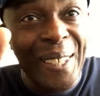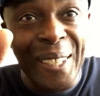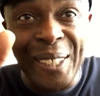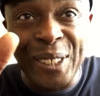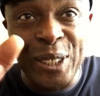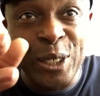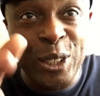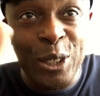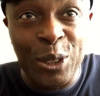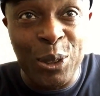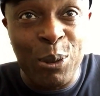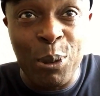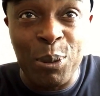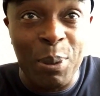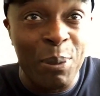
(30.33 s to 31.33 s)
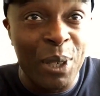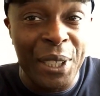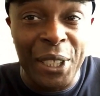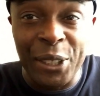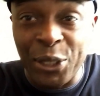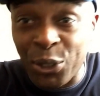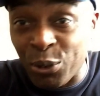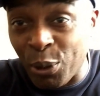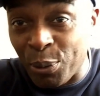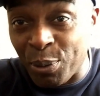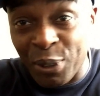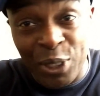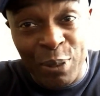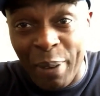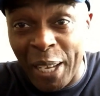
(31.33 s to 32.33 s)
It's just a description. I'm looking at the
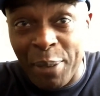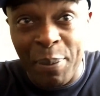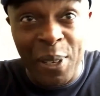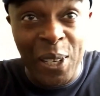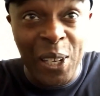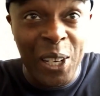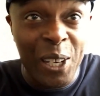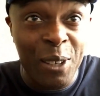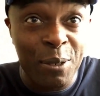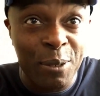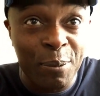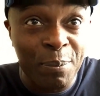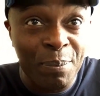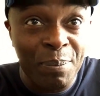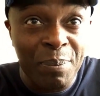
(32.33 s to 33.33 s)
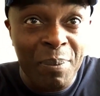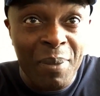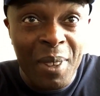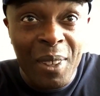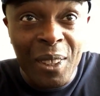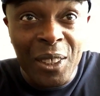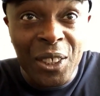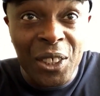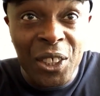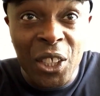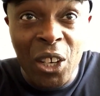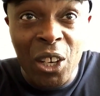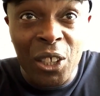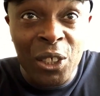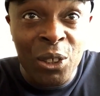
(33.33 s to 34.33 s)
descriptions, it's make me laugh.
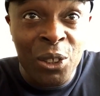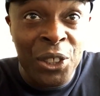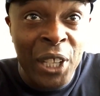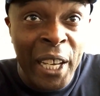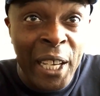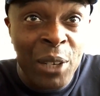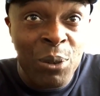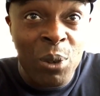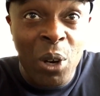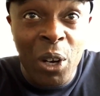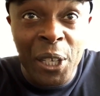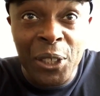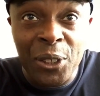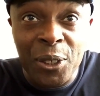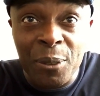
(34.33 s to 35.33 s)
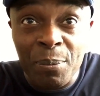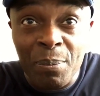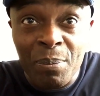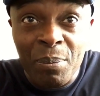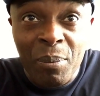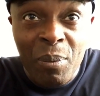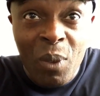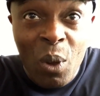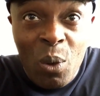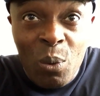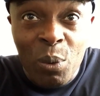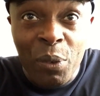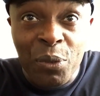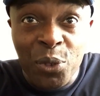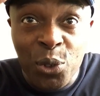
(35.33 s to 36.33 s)
Start your day right
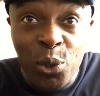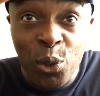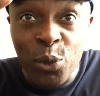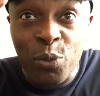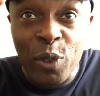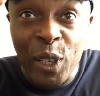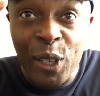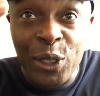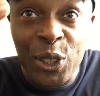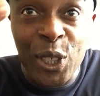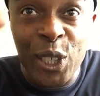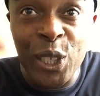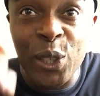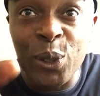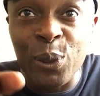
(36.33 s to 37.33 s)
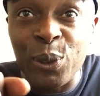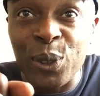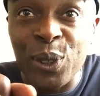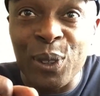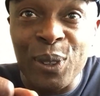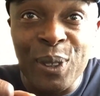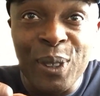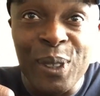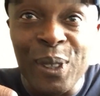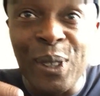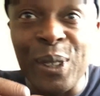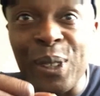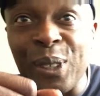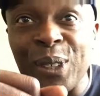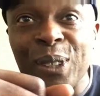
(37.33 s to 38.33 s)
with two finger salute.
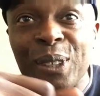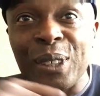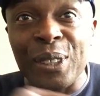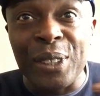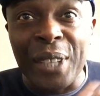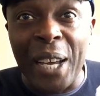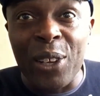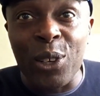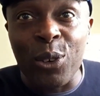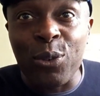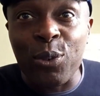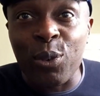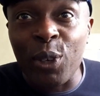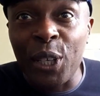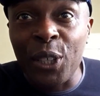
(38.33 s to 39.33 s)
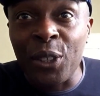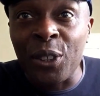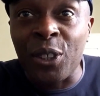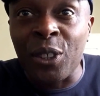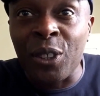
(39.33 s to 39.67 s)
Now you're free